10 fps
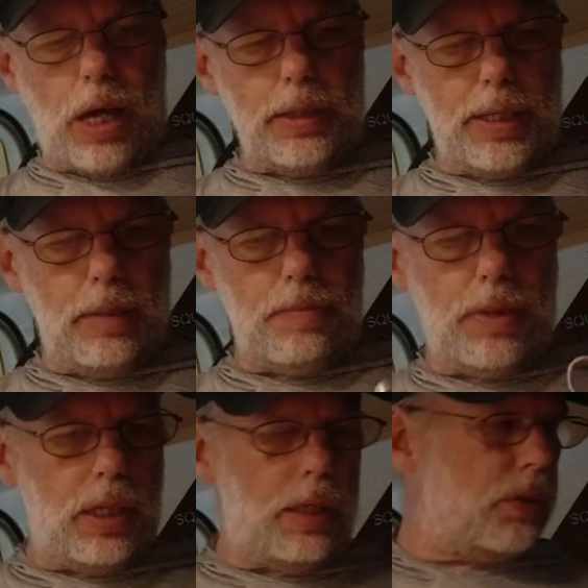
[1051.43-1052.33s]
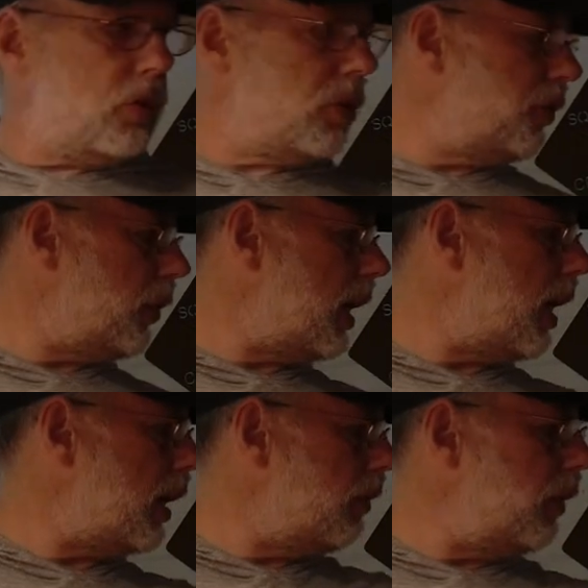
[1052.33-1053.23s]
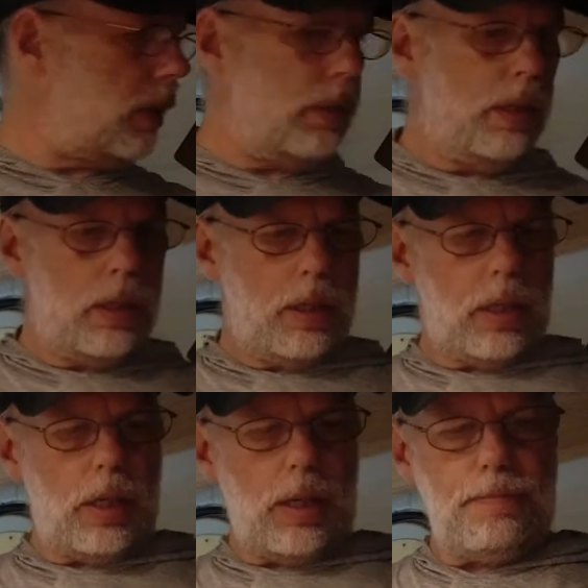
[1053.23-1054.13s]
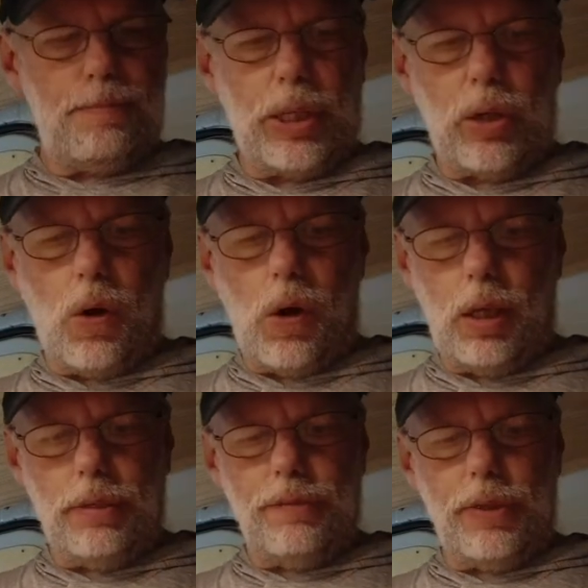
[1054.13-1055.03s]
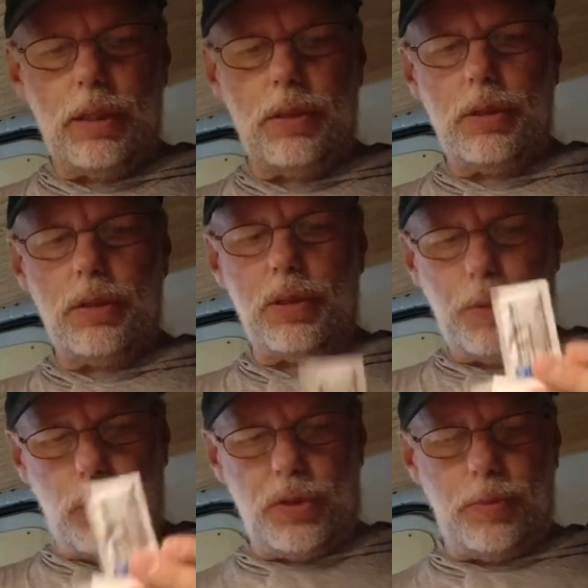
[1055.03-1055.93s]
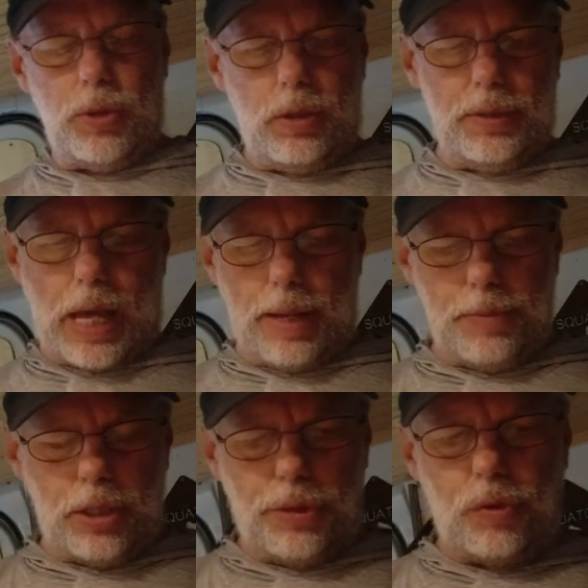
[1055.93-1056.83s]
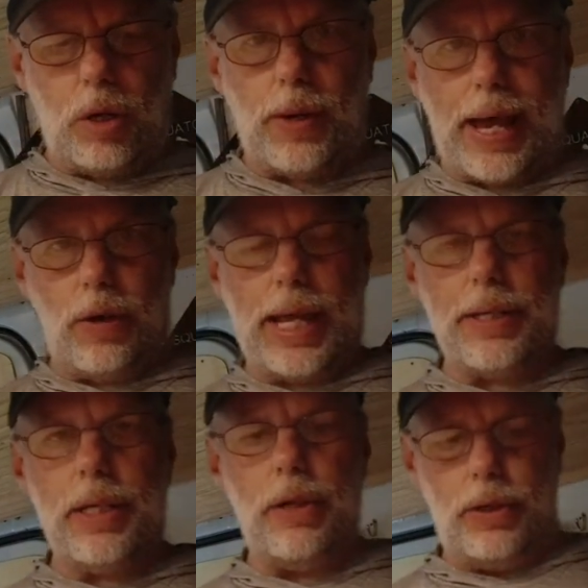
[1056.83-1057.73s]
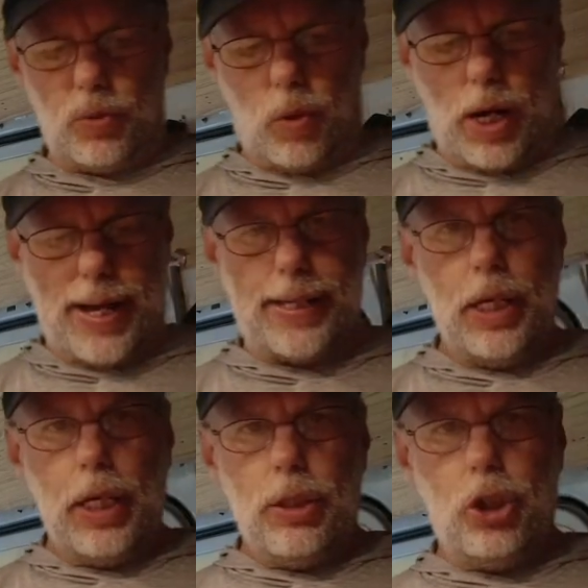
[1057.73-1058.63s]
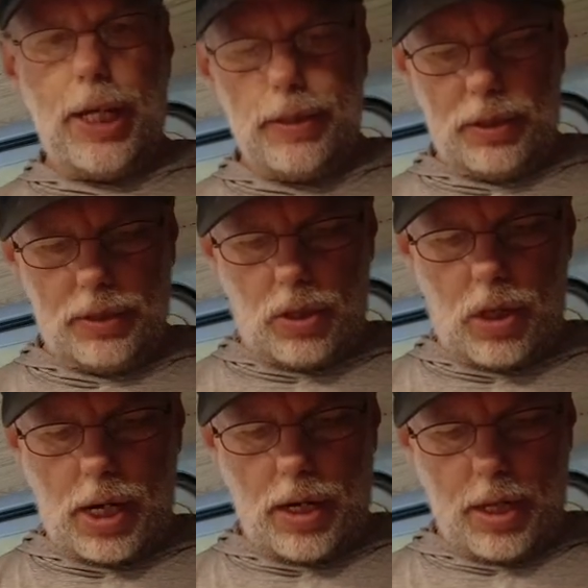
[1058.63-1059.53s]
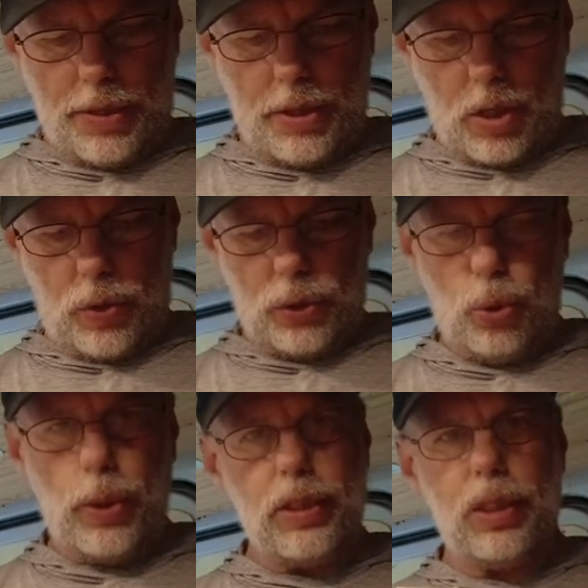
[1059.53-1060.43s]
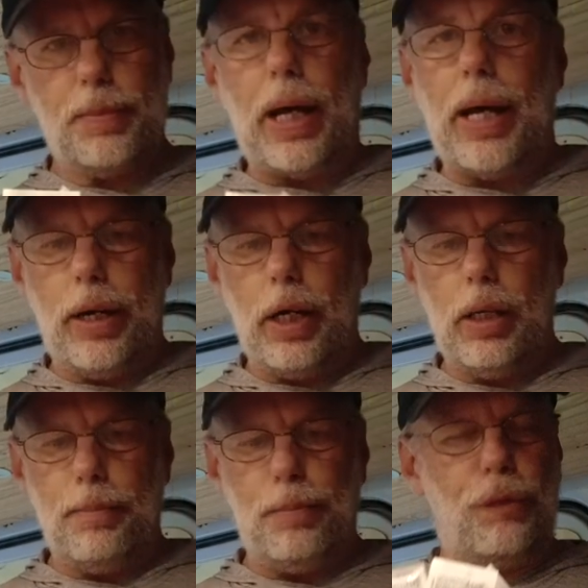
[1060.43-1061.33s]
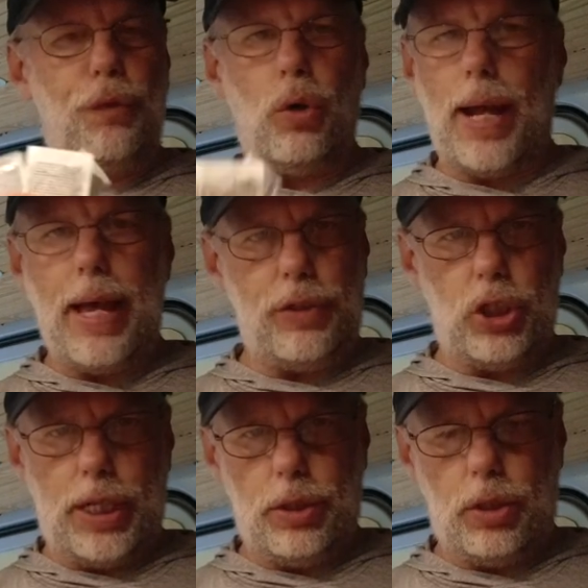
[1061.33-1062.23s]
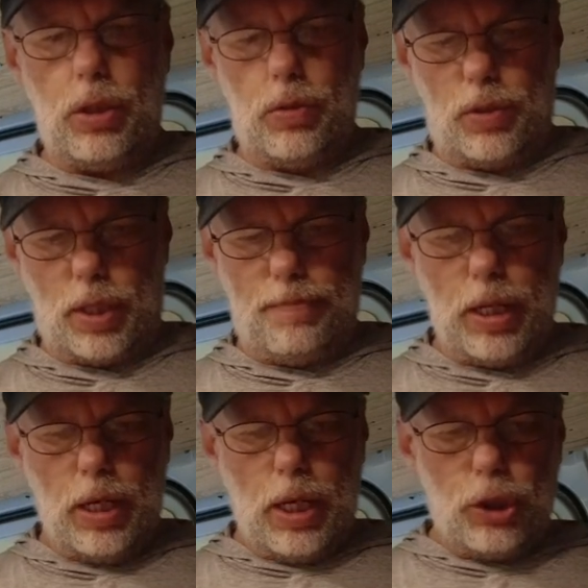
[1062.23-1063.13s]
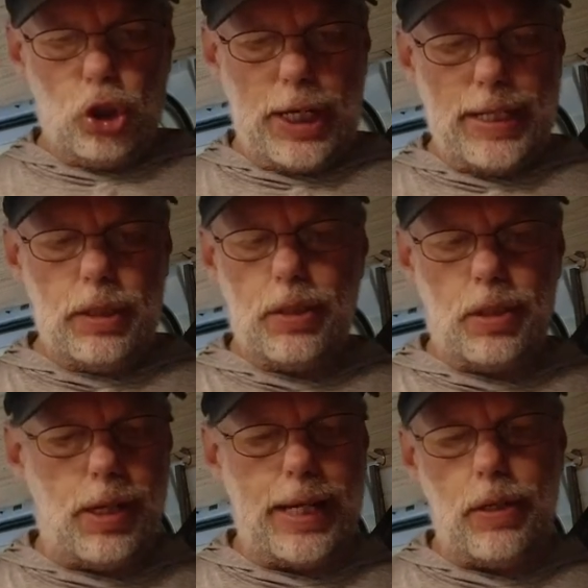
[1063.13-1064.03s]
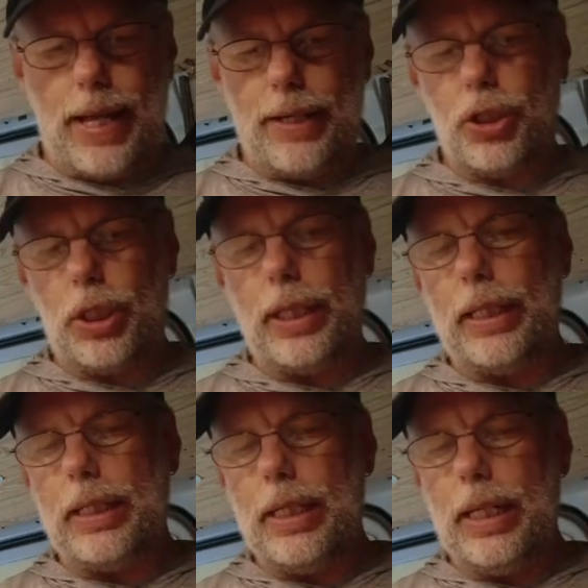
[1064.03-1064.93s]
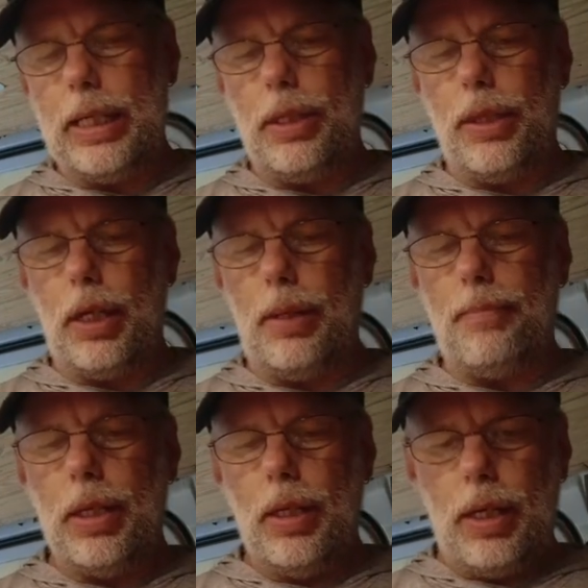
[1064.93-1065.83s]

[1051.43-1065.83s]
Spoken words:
I'll keep these just for the heck of it. But all of these disposables I'm going to throw out. And here is why. Chances are they're going to expire before I have a chance to use them. Chances are I don't actually need them.